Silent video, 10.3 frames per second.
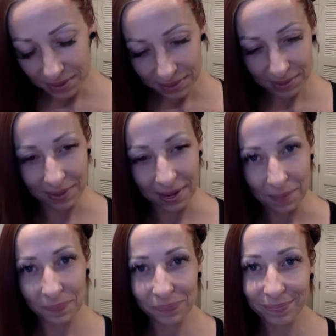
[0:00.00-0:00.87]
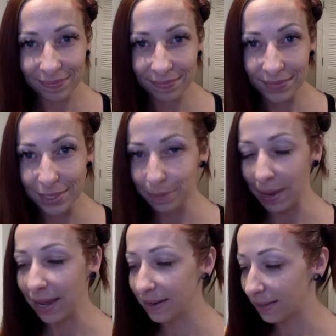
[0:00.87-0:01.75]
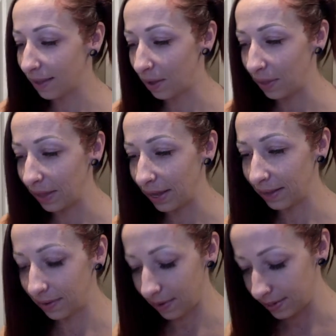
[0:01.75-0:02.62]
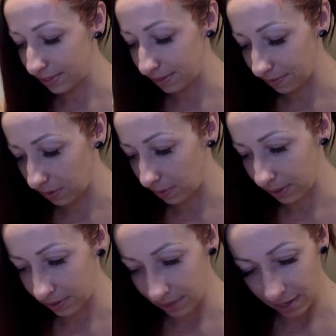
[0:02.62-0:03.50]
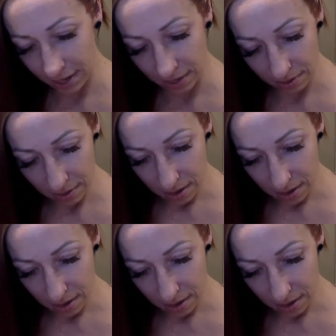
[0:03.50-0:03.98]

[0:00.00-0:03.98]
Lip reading: So yeah, despite all that crazy stuff going on today,